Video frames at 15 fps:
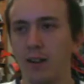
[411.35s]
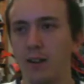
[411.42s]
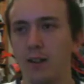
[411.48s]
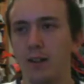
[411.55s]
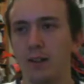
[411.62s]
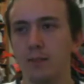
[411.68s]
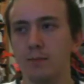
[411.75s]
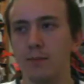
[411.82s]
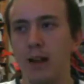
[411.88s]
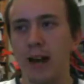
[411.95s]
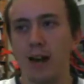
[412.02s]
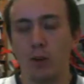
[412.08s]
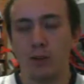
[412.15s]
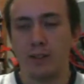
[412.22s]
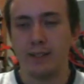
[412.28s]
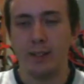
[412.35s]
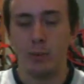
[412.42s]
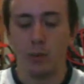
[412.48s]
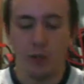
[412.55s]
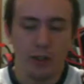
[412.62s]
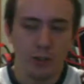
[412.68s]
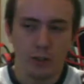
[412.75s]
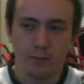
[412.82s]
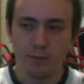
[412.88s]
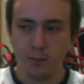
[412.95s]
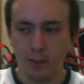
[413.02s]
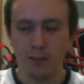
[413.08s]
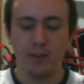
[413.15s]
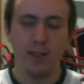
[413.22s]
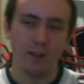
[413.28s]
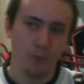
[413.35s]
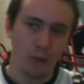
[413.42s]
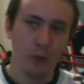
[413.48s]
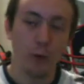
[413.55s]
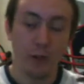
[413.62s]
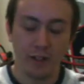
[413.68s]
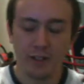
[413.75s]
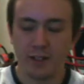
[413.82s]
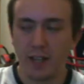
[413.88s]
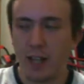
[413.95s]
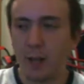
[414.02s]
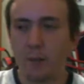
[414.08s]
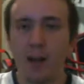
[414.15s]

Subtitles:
I don't think they will, but they will win this game.